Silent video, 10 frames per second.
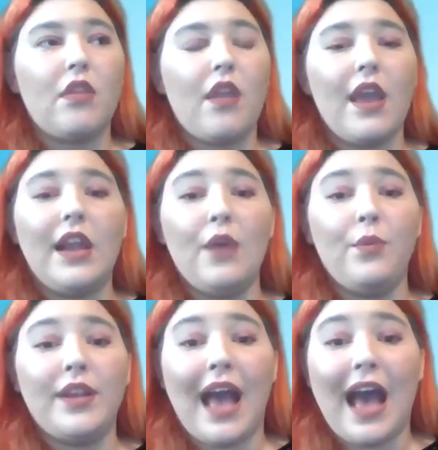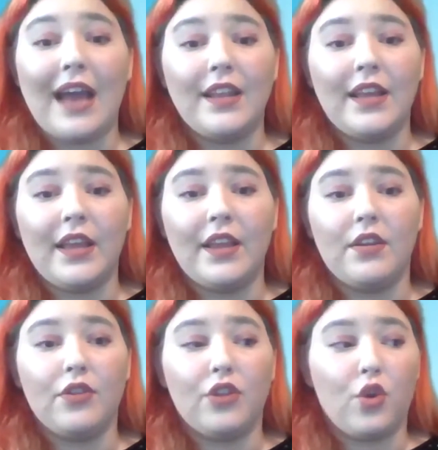and I would add in
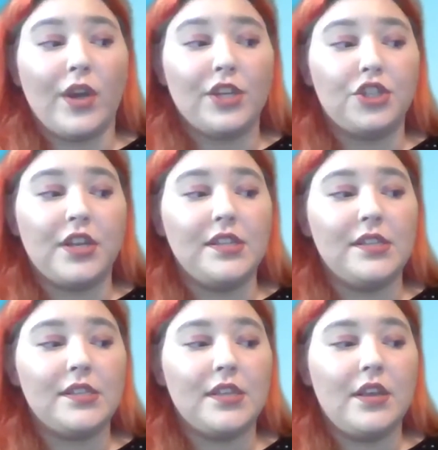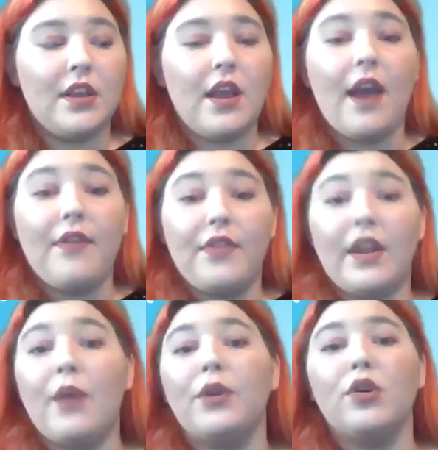the questions. And then I
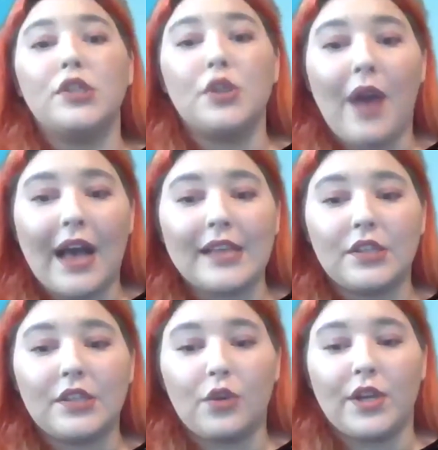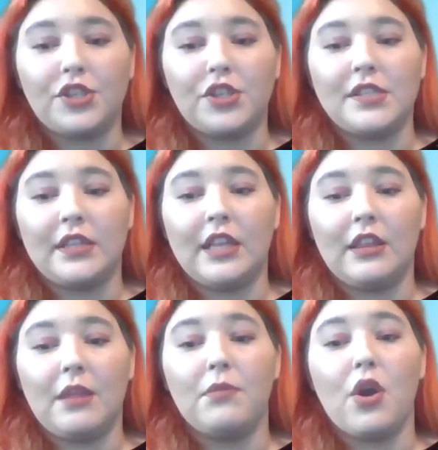would also ask the questions and let
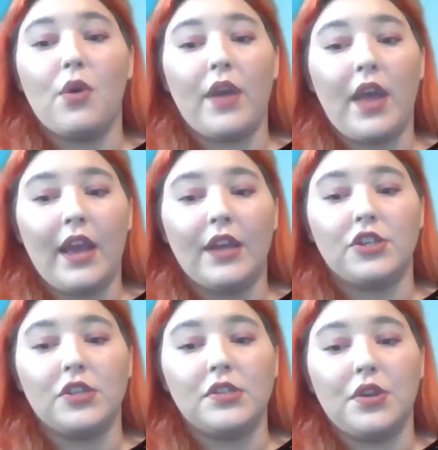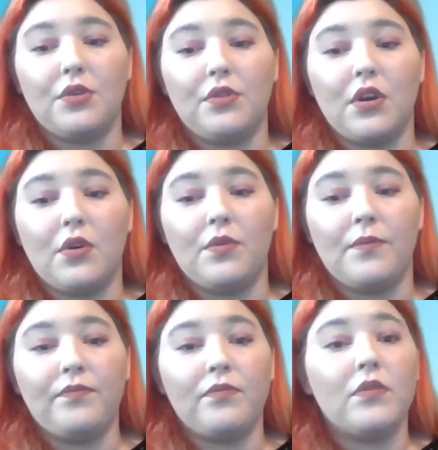them know, hey, just so you know,
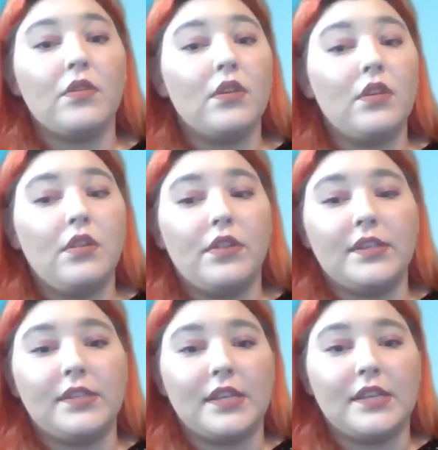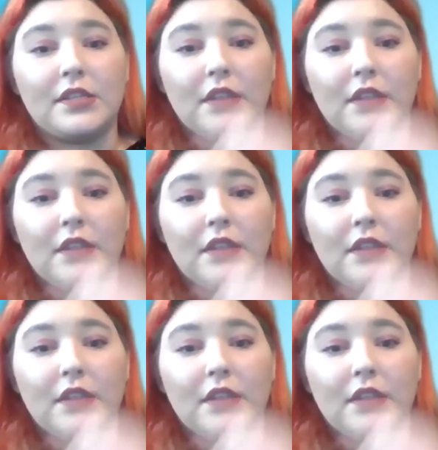this is,